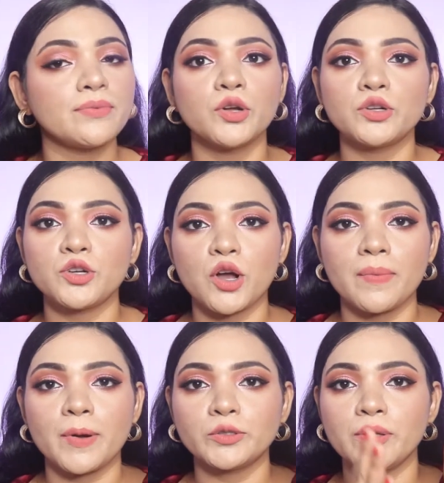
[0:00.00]
I'm going to talk
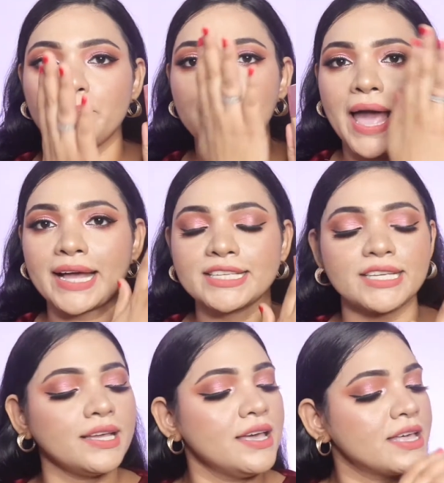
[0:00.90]
about the
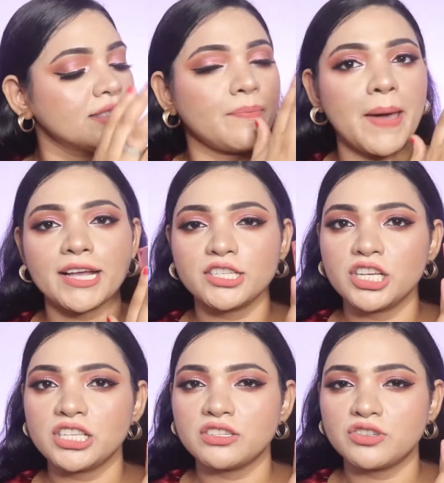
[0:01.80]
packaging. The
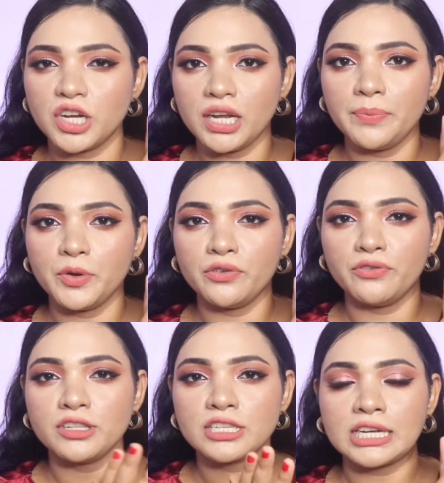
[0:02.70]
packaging is really
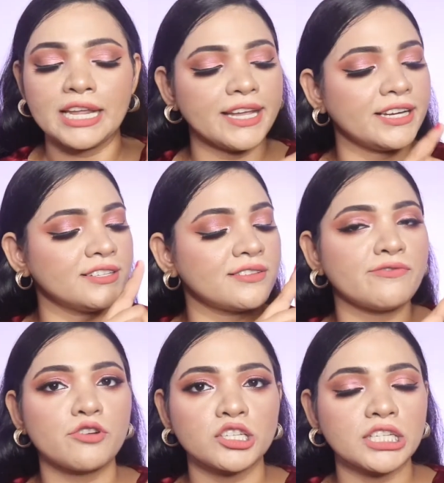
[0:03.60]
beautiful, sleek. It is a
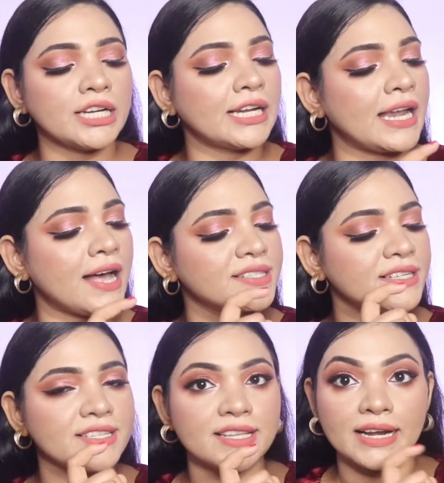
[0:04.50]
frosted glass.
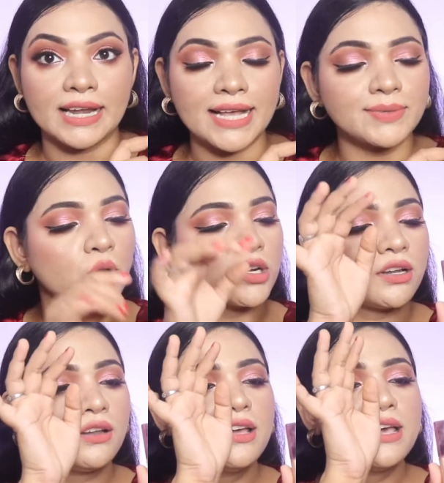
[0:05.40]
It is a glass
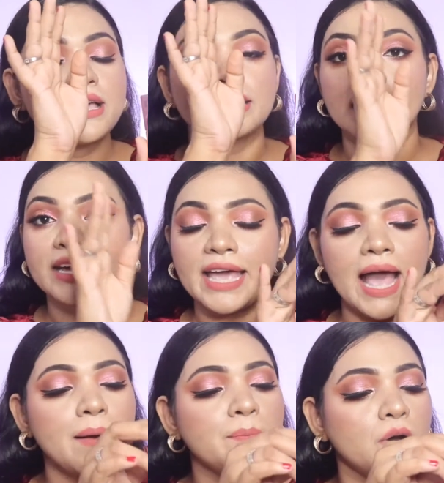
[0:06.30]
bottle. The
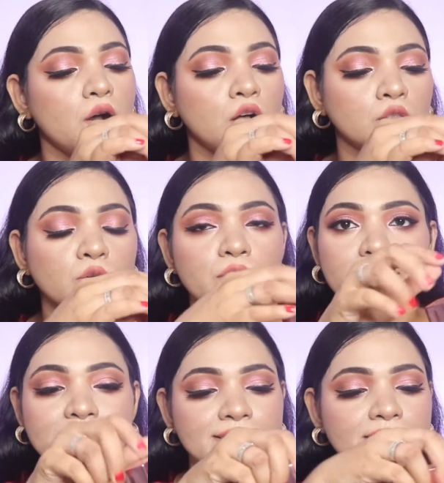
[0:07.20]
cap, although
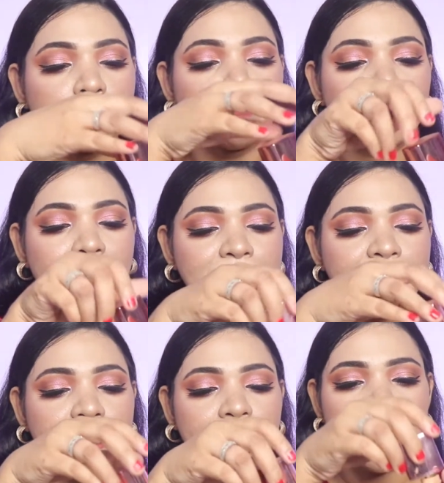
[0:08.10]
is a
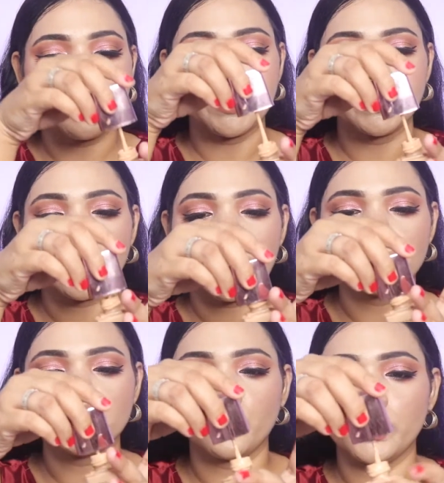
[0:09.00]
plastic cap, it
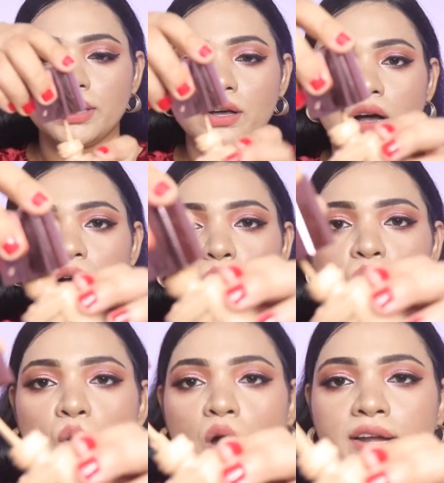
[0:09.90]
comes with
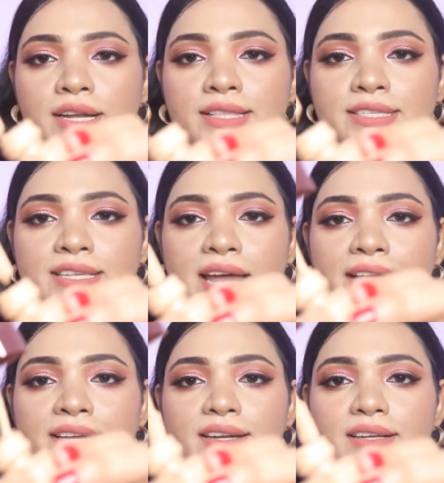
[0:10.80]
a wand inside.